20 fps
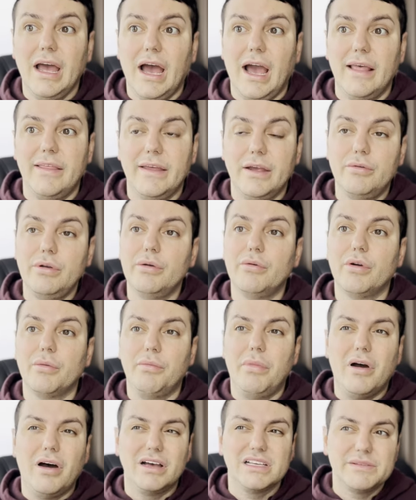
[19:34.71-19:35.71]
I think we were
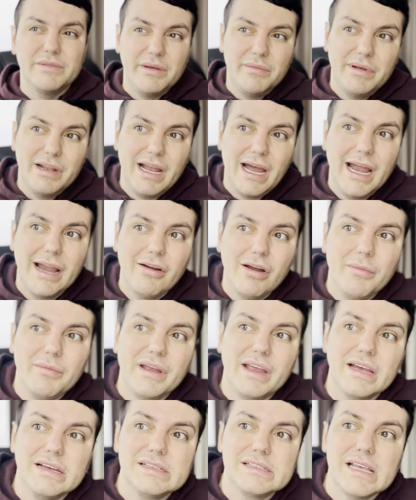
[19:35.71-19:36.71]
possibly a bit higher up
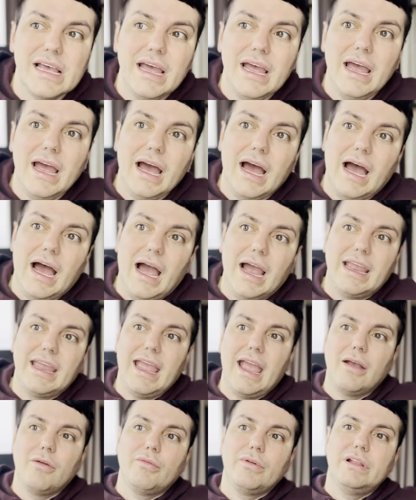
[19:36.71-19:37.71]
because I
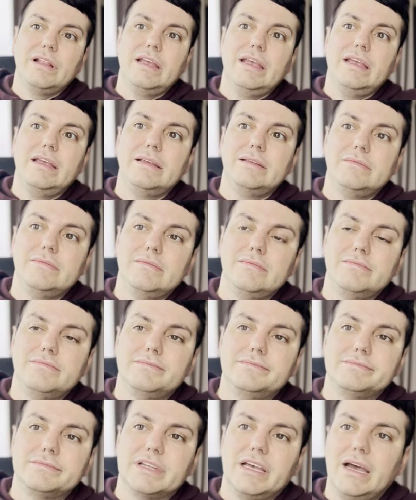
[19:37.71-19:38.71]
think
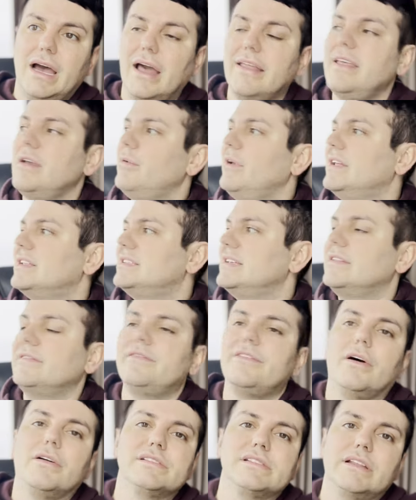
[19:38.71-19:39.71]
we could see
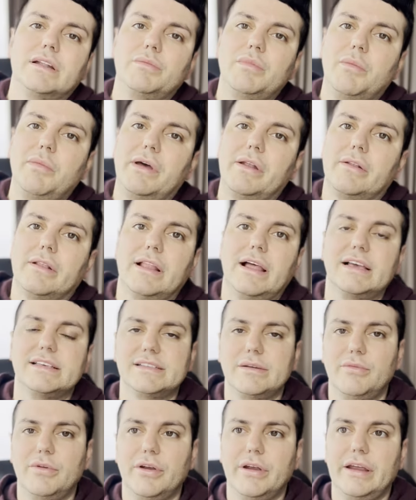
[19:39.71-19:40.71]
the falls a little bit better the
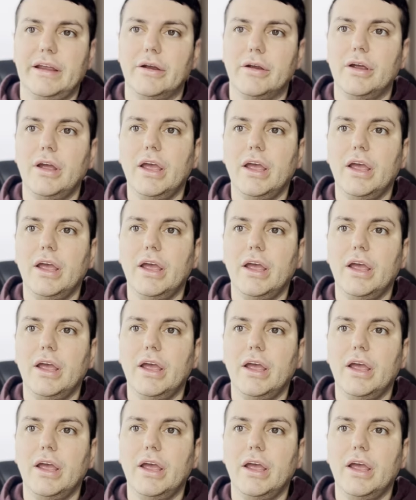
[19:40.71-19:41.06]
last time we were here.